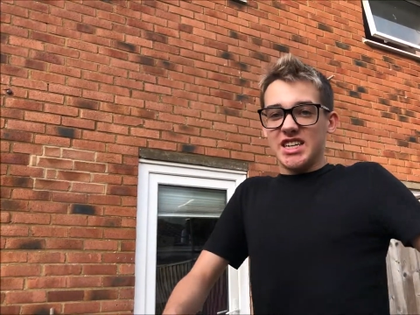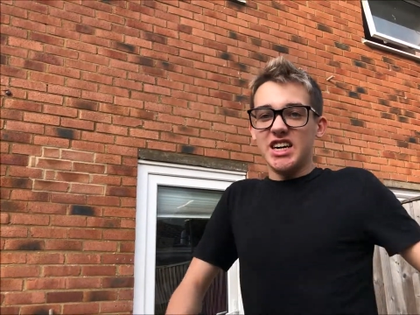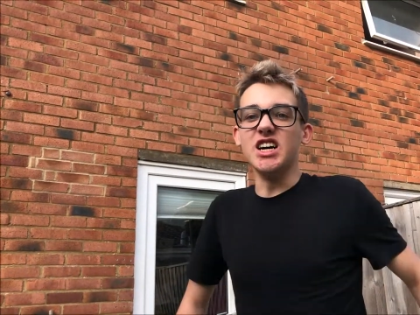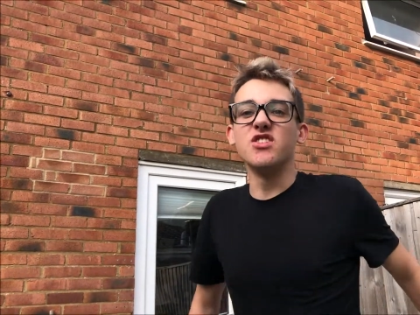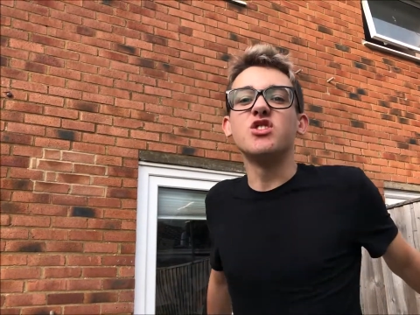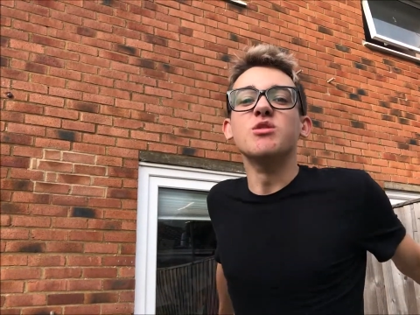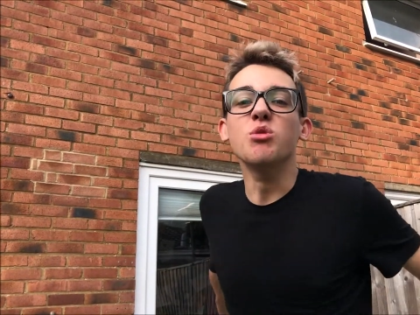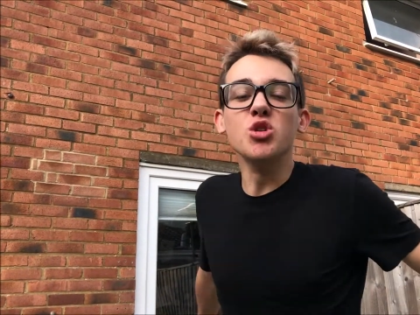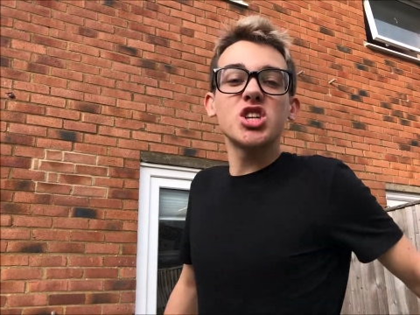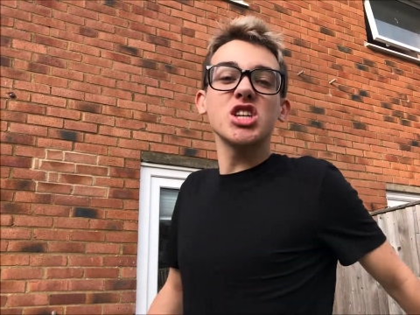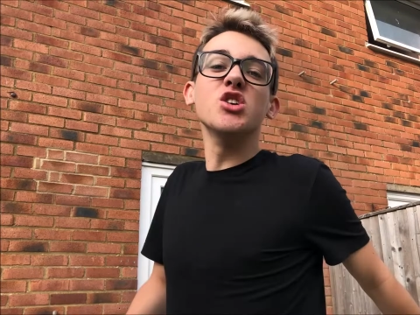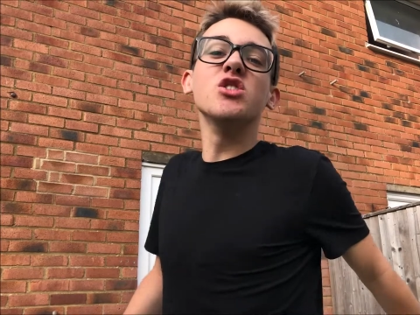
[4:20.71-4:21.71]
I've got more
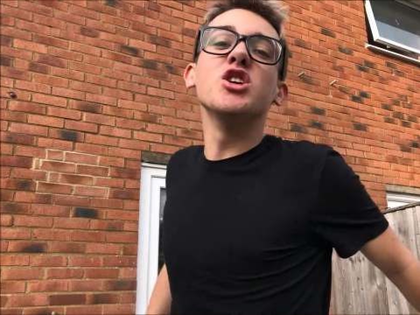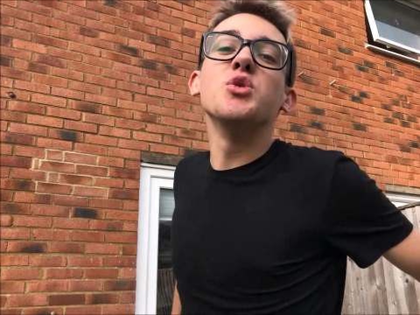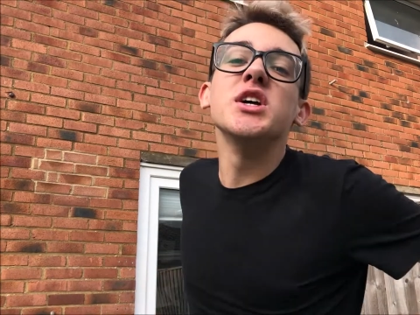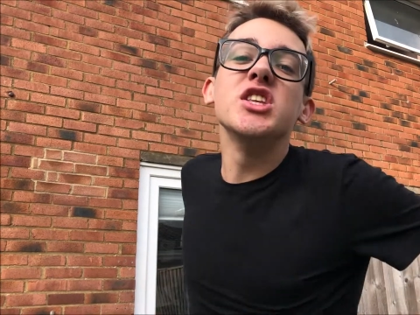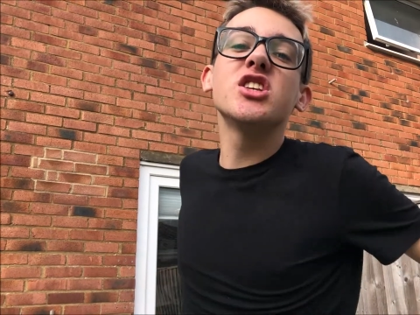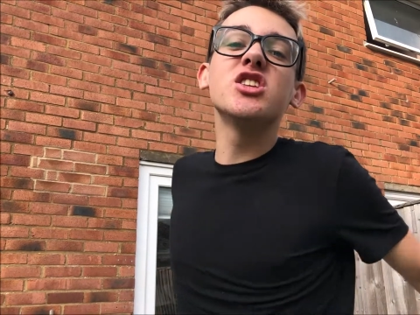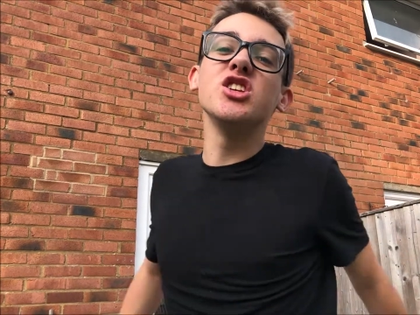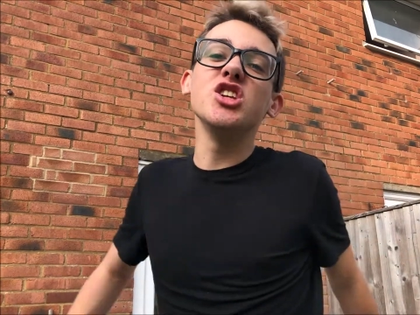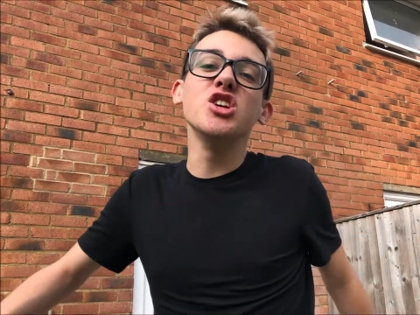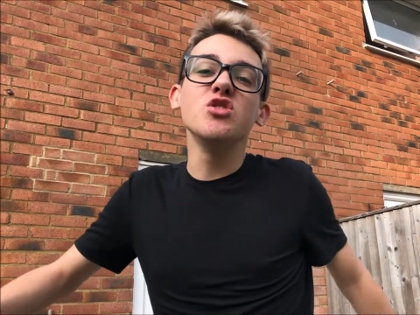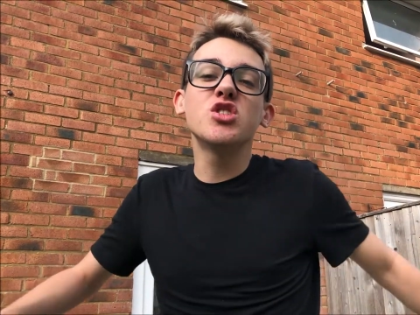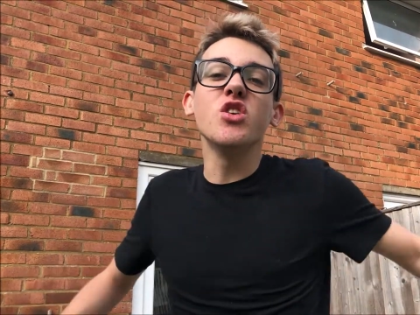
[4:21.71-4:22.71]
solo wins than
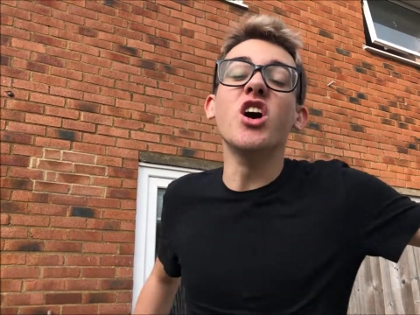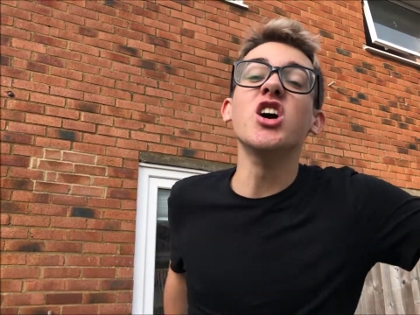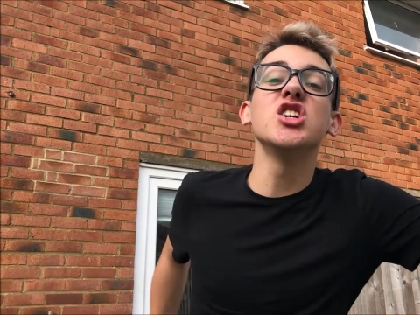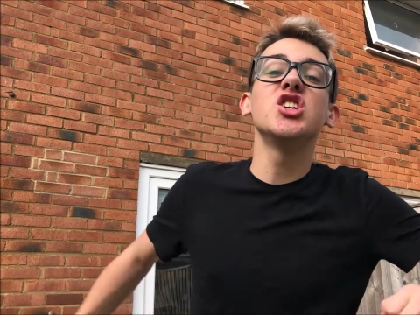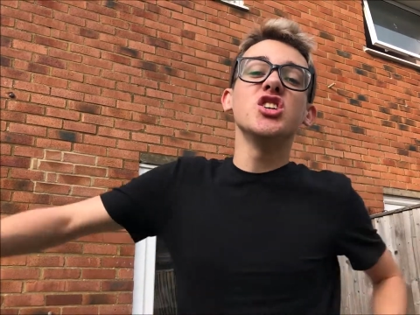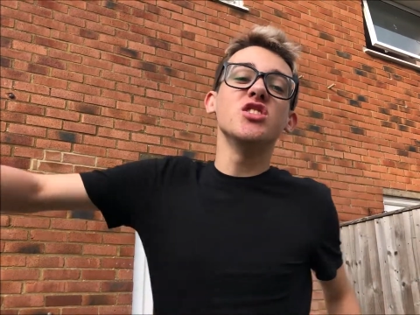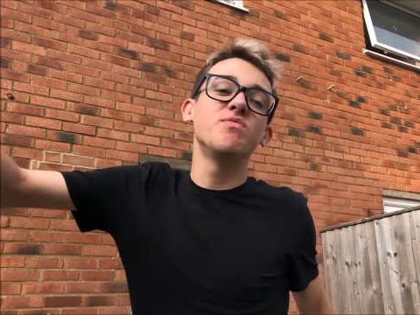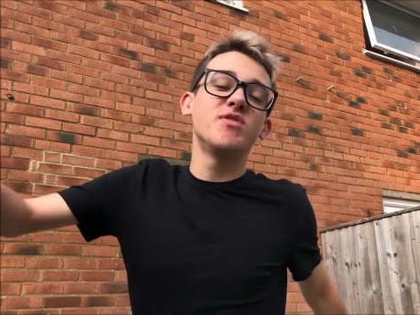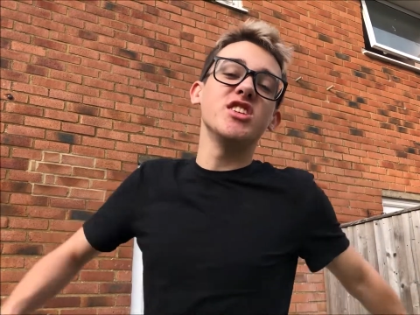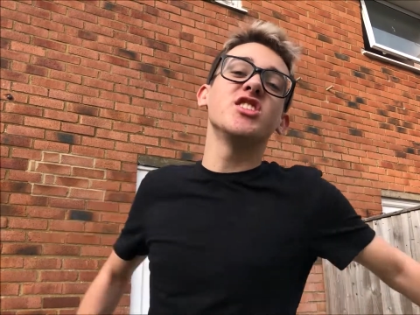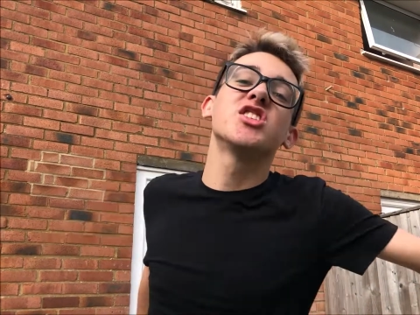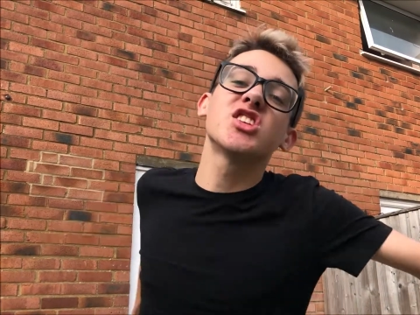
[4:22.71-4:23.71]
you, so I should
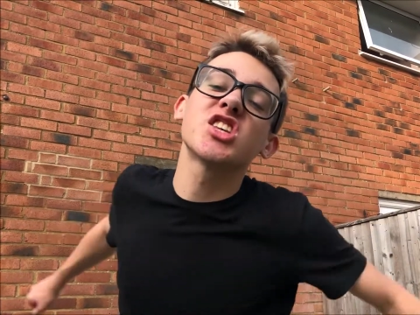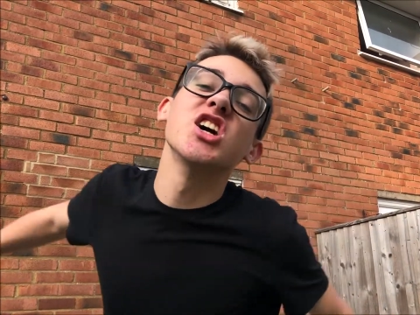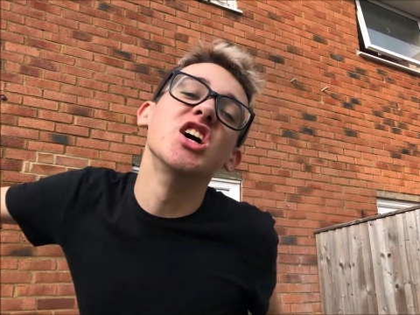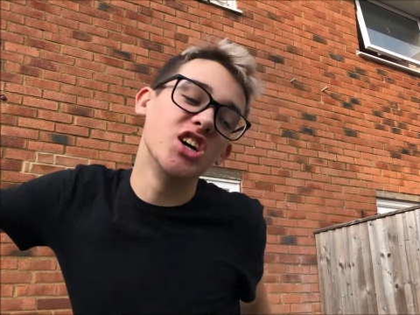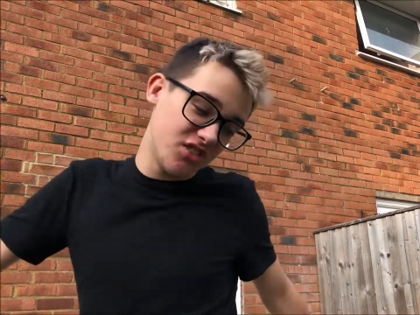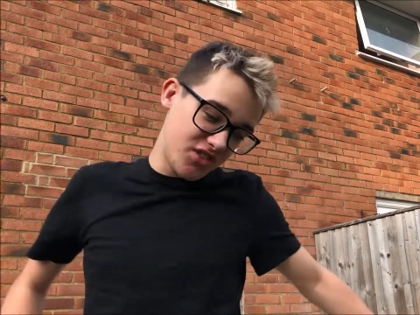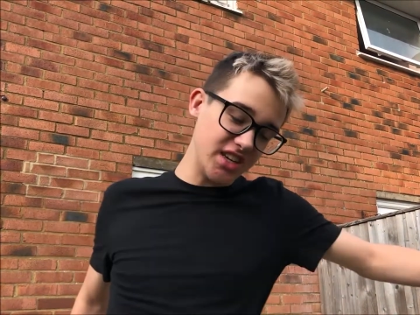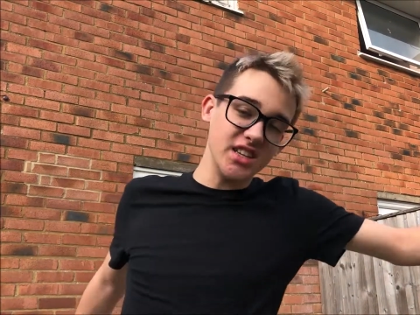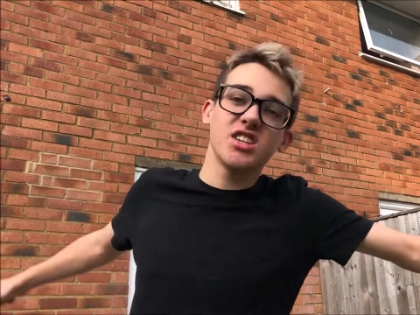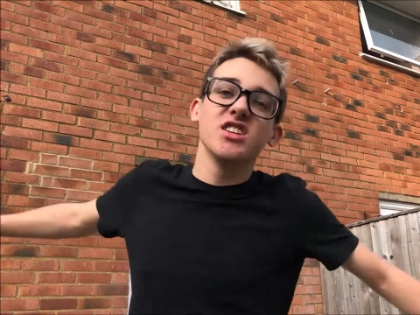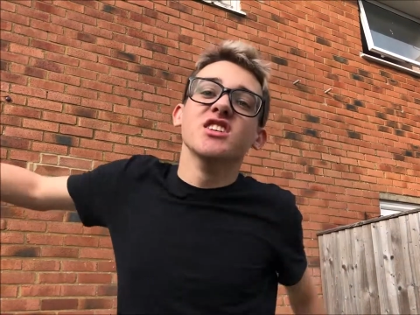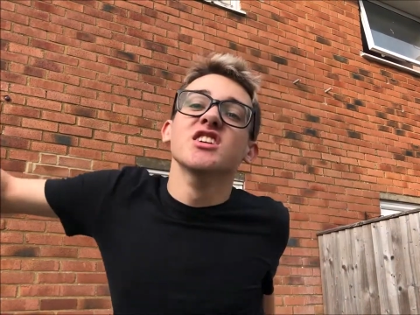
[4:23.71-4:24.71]
deserve it.